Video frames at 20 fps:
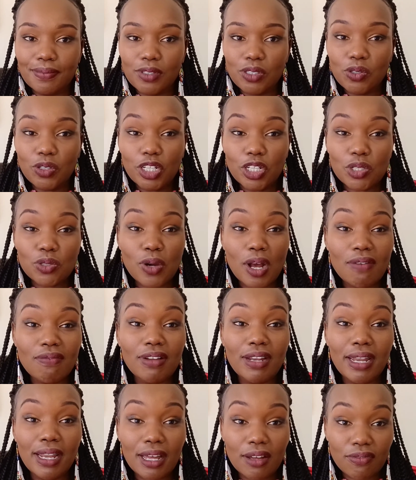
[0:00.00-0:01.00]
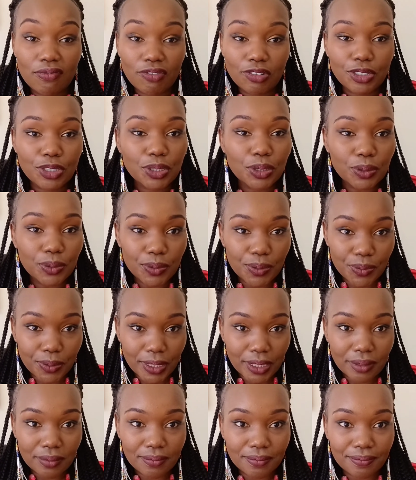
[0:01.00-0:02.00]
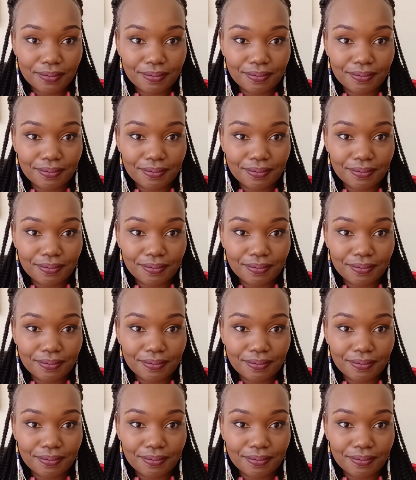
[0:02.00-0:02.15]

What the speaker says: you need to have a love for children.